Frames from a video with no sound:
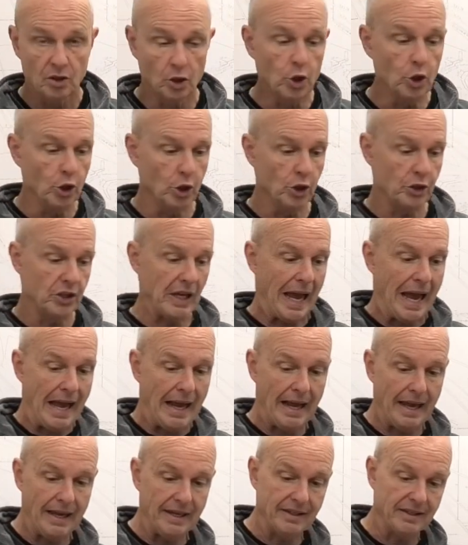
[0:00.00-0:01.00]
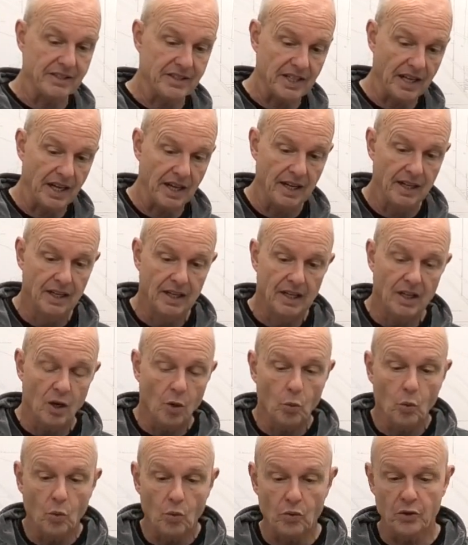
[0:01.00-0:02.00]
good and uh,
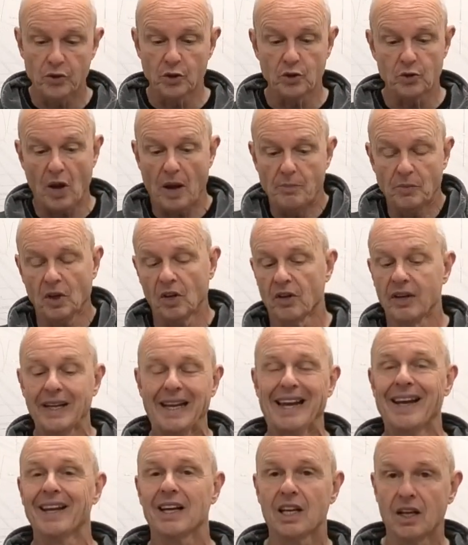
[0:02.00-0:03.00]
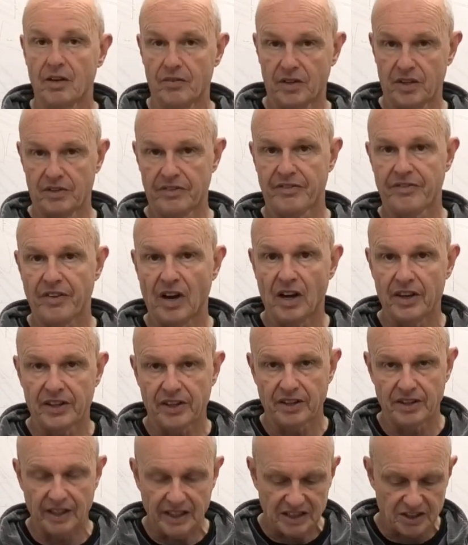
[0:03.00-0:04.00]
I'm not going to get it covered and find
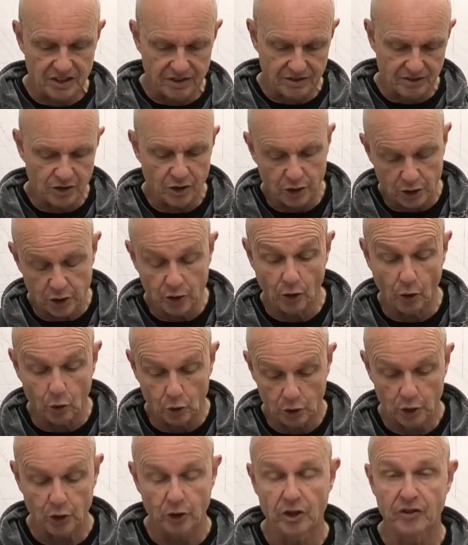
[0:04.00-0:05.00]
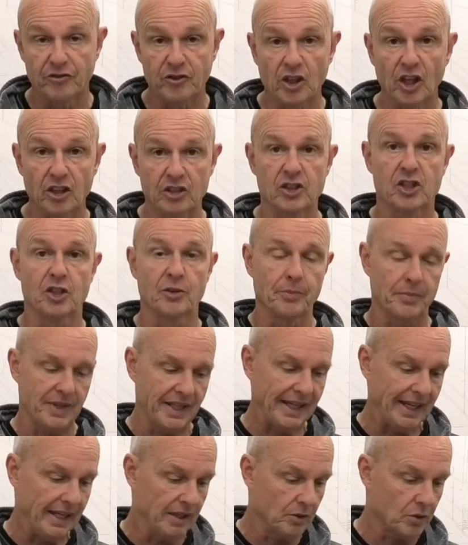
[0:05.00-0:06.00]
I need to or should have done
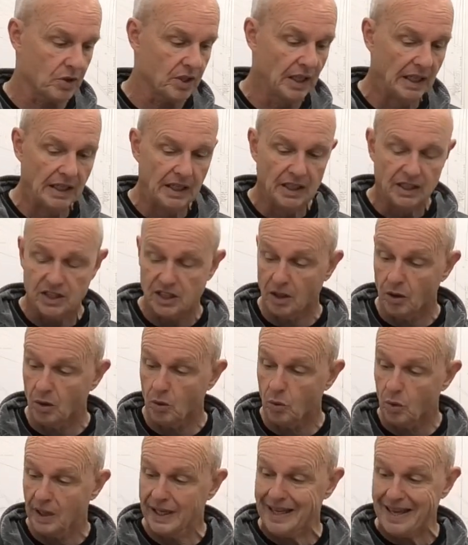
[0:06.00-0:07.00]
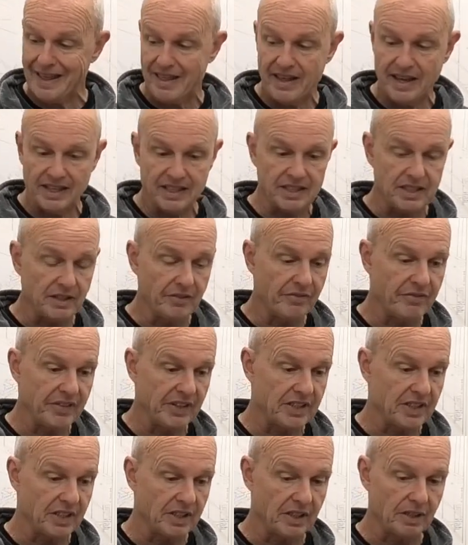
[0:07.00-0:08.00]
something else. So I want to get the engine
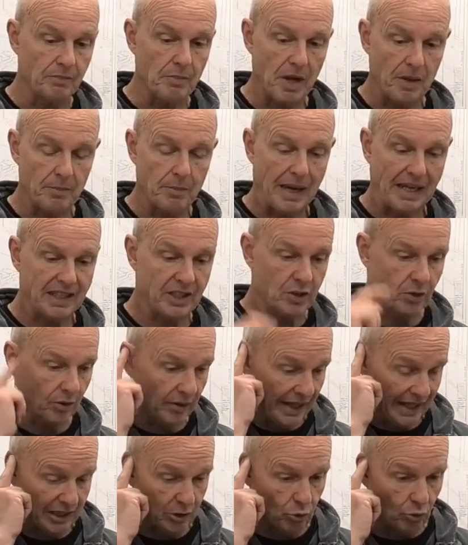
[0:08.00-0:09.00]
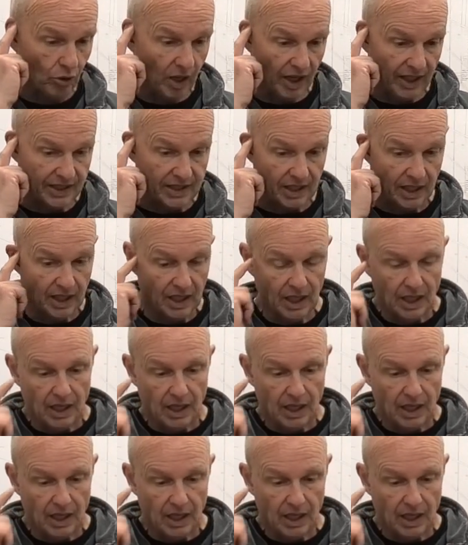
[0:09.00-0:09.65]
fitted and, and make sure that's right.